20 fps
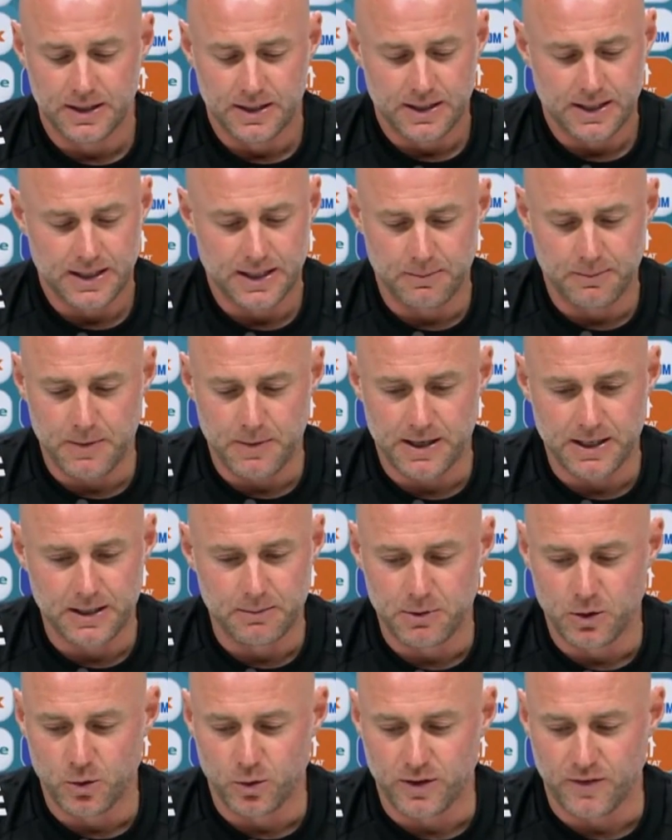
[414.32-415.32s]
And it'll
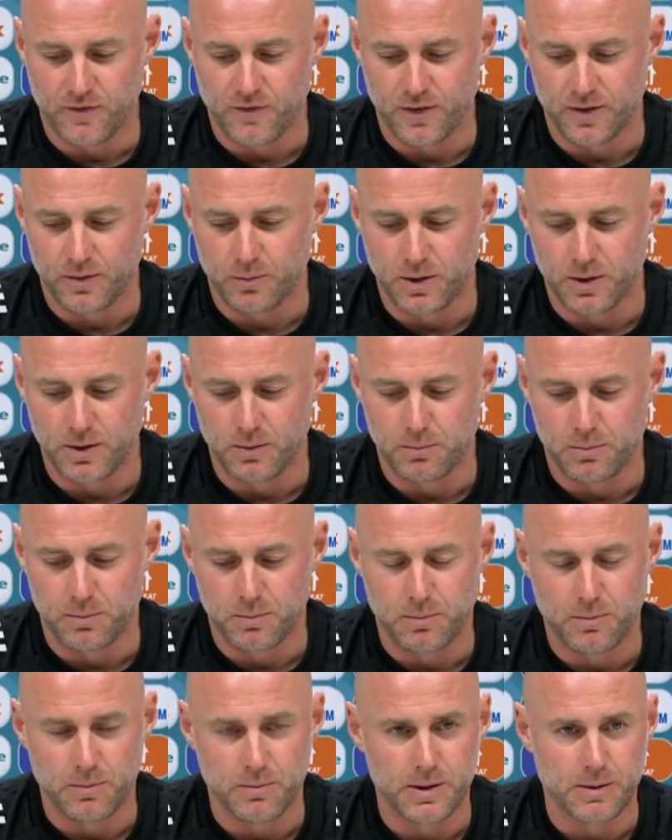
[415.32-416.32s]
be no different.
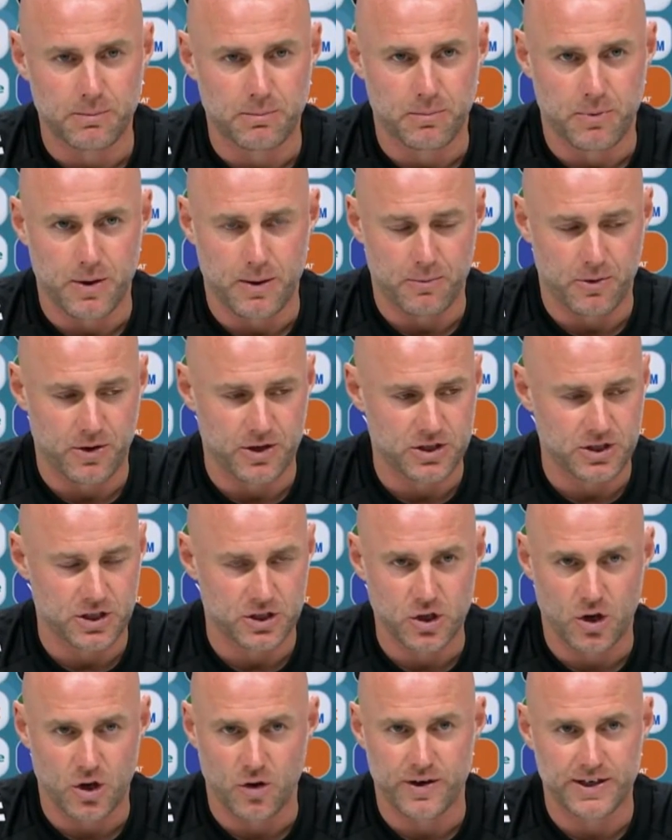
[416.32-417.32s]
The preparation
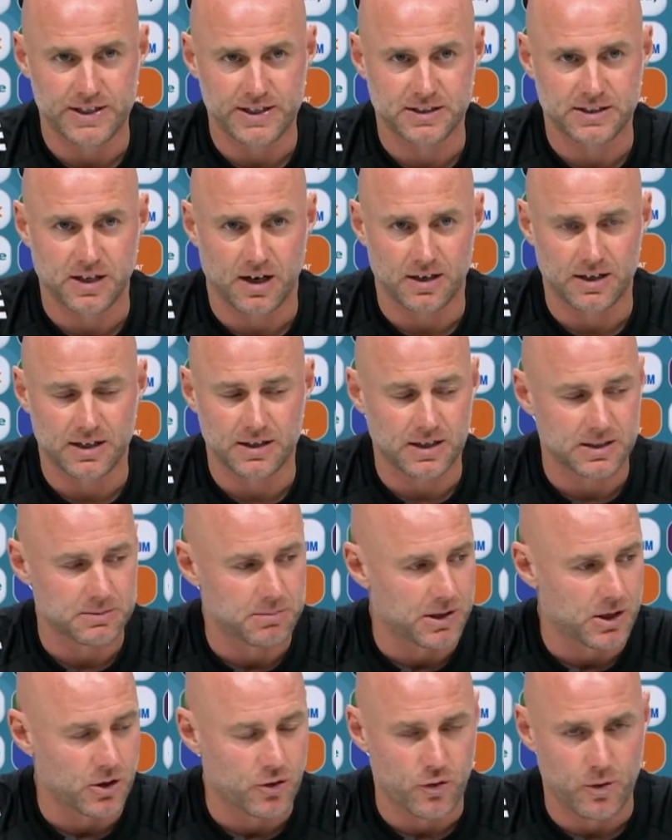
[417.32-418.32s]
has already started. There's
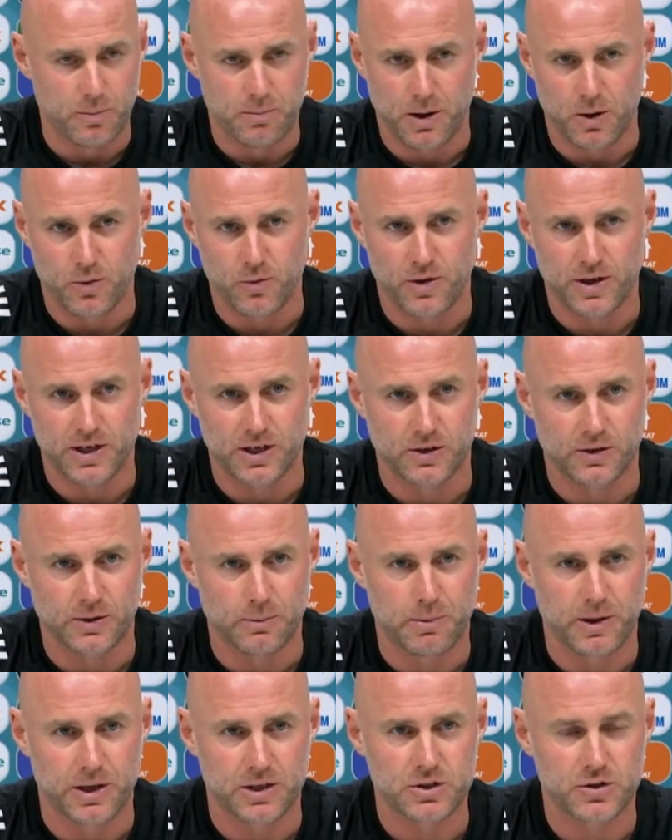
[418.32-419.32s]
been a group out running on the
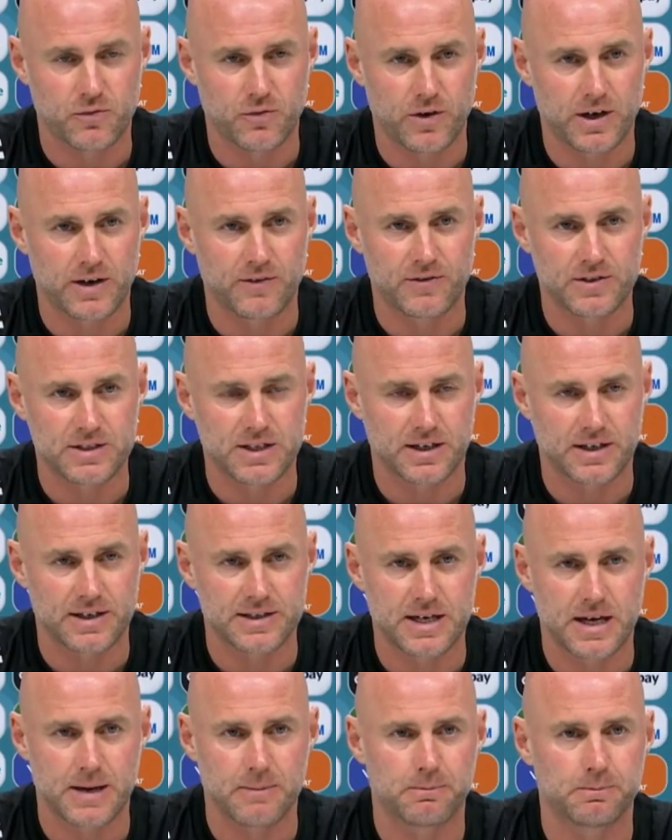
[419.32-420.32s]
pitch, ready for Sunday's
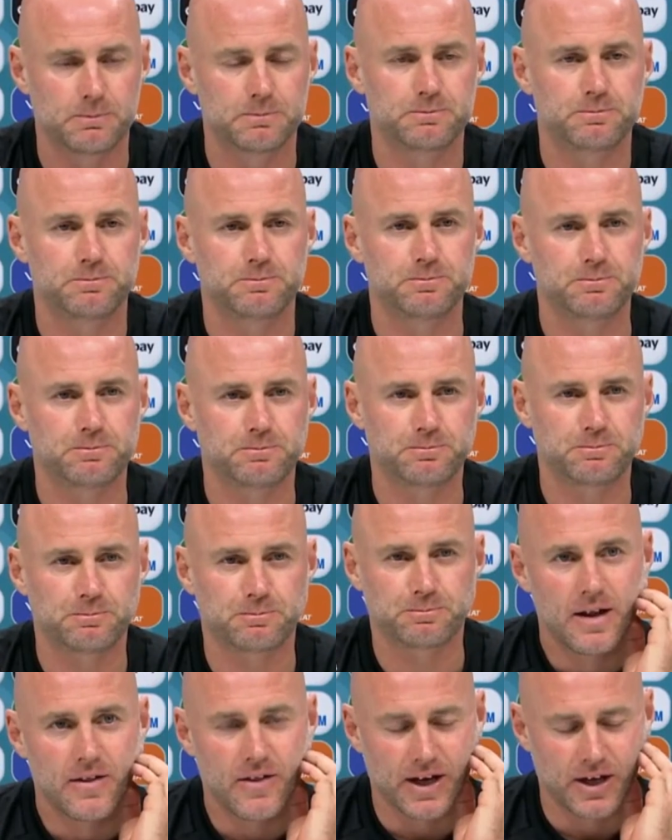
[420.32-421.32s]
game.
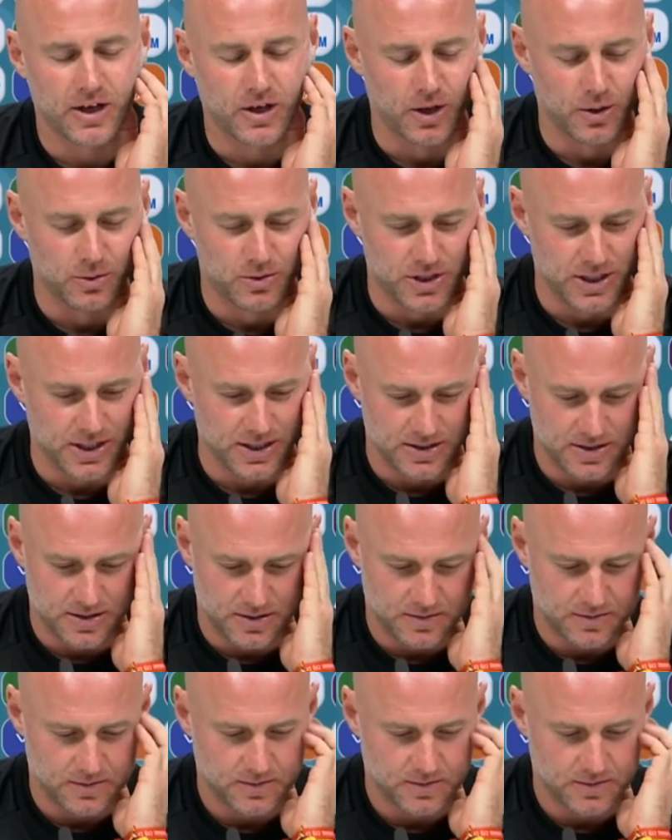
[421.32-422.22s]
Thank you. Cheers.